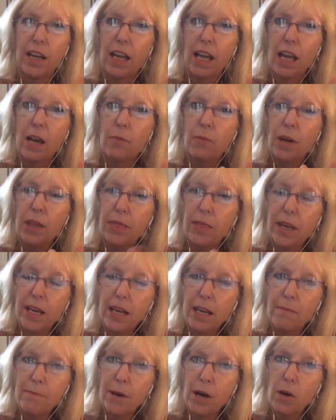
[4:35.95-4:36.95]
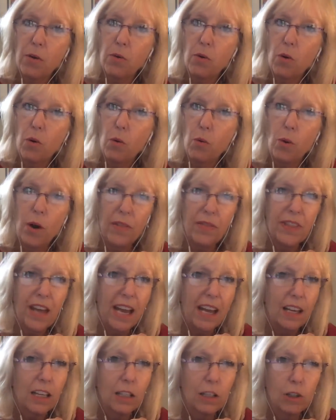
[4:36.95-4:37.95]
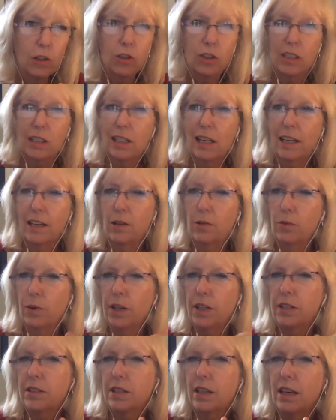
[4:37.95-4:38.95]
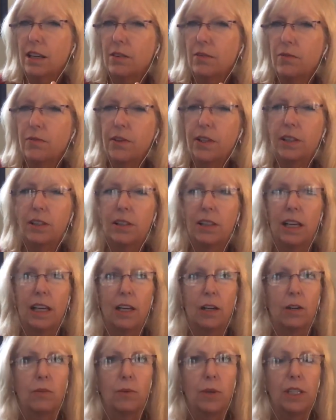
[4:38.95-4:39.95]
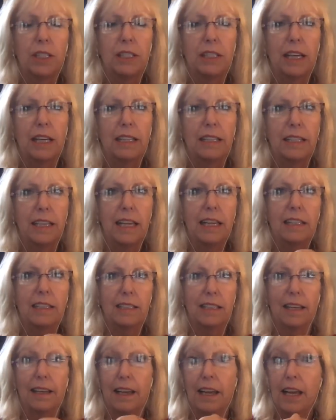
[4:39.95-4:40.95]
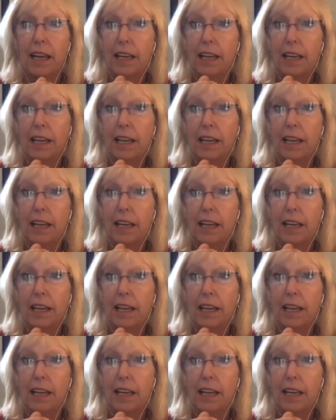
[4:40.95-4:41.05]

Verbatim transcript: and we think about what that looks like, what does that feel like, what does that taste like?